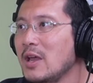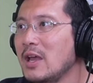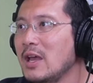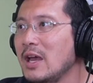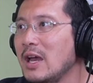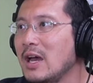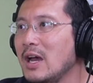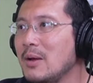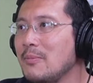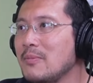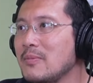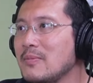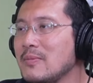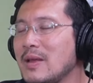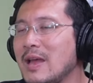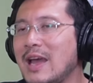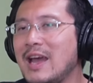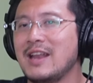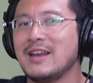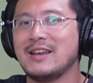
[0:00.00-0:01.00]
Um,
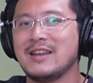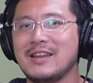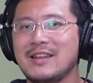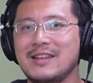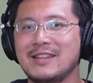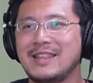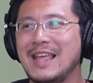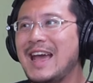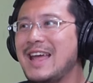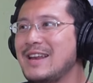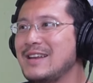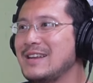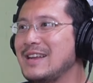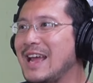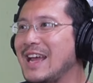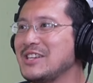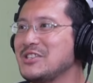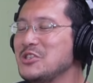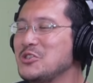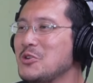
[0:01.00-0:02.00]
and that
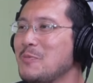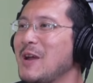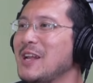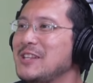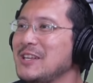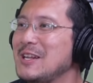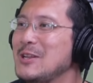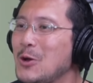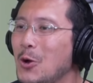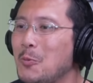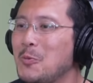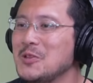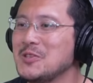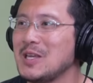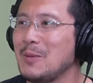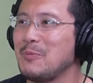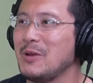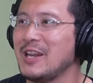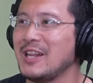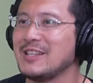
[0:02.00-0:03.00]
actually dramatically opens up
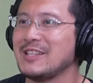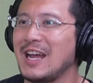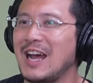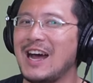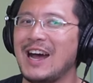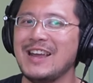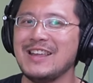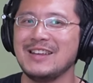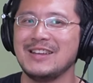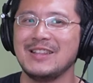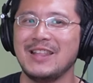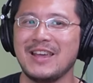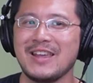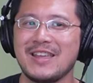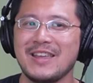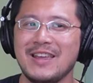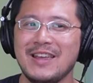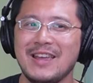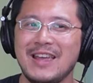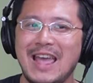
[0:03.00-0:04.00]
an entire like
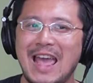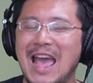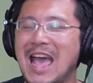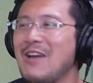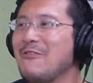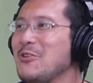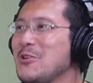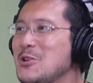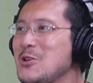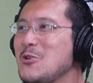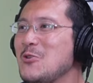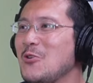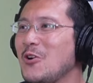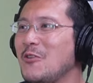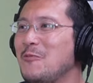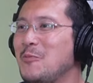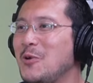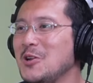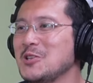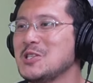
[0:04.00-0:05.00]
avenue of
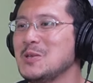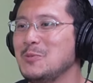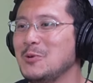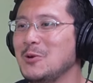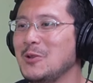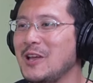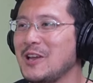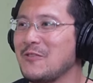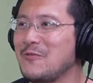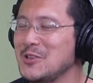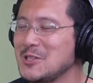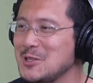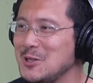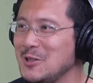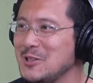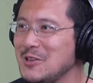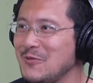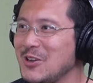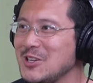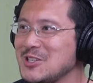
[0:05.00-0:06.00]
possible like fiscal
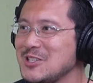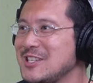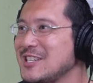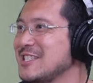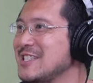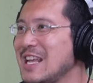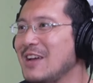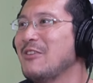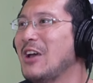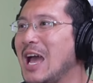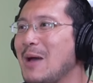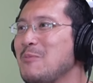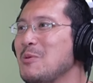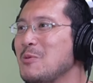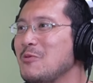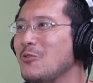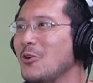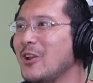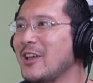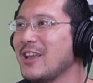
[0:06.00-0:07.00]
interventions just never happened
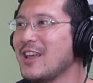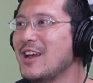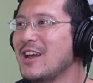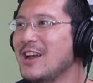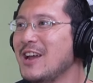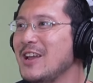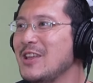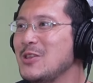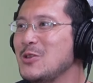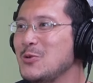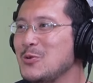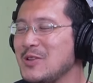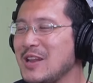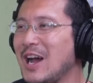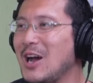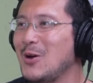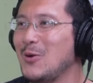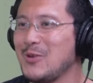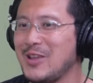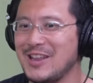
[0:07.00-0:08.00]
before. Like you
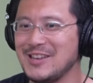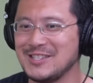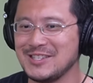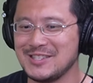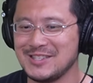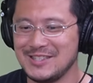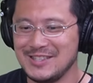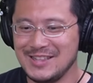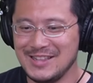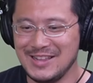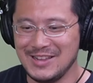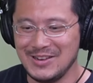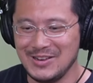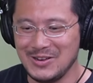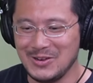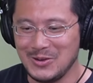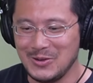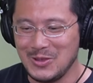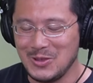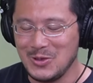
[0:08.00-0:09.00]
now can just you
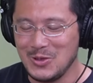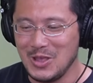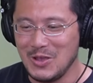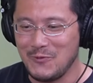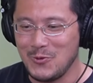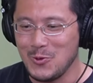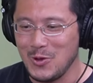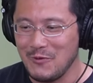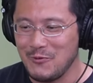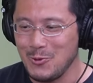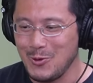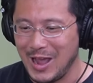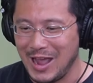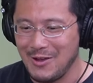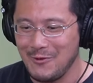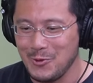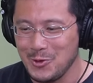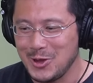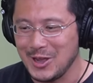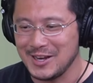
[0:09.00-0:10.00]
know if you if you ha- if
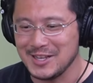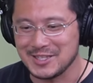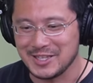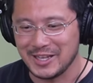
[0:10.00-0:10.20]
you get this set